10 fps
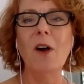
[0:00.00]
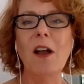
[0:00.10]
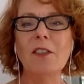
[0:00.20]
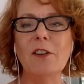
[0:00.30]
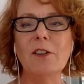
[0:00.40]

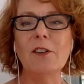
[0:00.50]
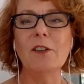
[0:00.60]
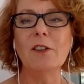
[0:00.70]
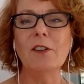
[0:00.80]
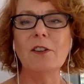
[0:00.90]
There's
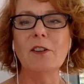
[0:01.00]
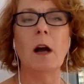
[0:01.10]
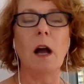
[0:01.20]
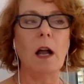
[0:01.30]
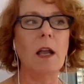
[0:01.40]
days
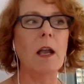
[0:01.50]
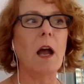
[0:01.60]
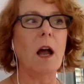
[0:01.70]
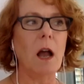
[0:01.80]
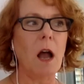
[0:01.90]
where
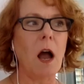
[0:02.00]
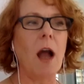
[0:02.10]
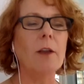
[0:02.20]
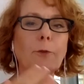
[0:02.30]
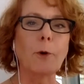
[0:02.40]
I
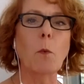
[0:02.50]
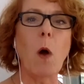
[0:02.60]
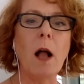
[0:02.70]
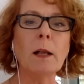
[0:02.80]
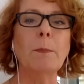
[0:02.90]
go for a
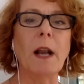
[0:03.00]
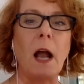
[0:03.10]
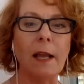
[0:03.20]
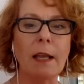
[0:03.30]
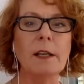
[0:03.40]
walk, but
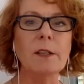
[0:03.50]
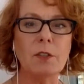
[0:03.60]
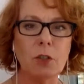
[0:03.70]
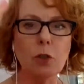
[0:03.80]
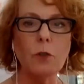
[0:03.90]
it
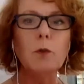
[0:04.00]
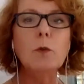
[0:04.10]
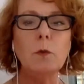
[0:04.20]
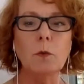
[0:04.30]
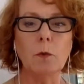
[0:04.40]
is
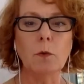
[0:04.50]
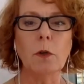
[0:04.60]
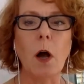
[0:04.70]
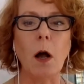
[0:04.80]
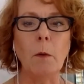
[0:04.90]
to
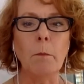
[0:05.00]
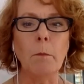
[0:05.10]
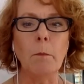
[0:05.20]
calm